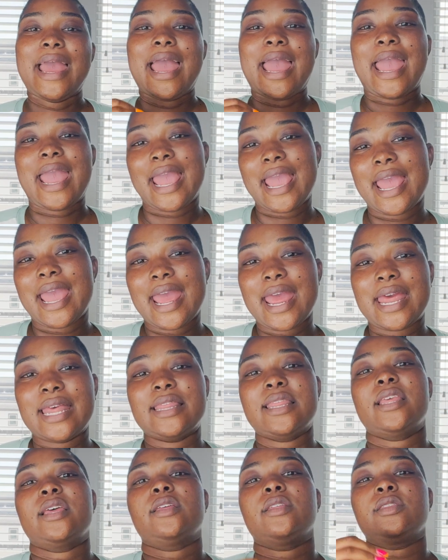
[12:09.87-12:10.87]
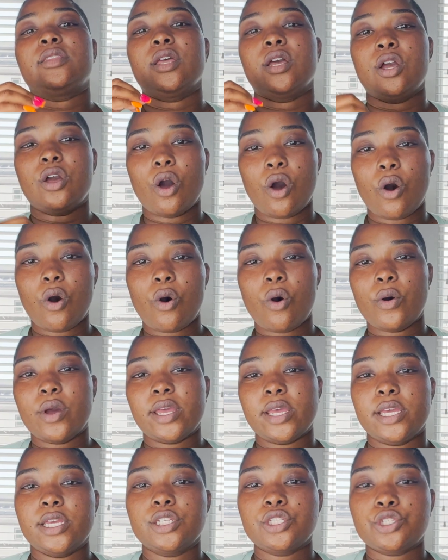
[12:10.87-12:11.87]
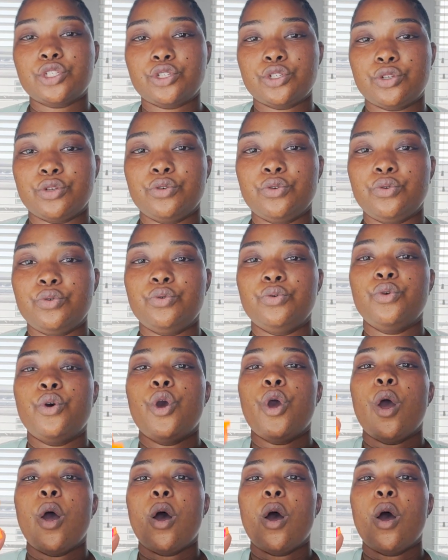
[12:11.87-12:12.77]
And the goal is to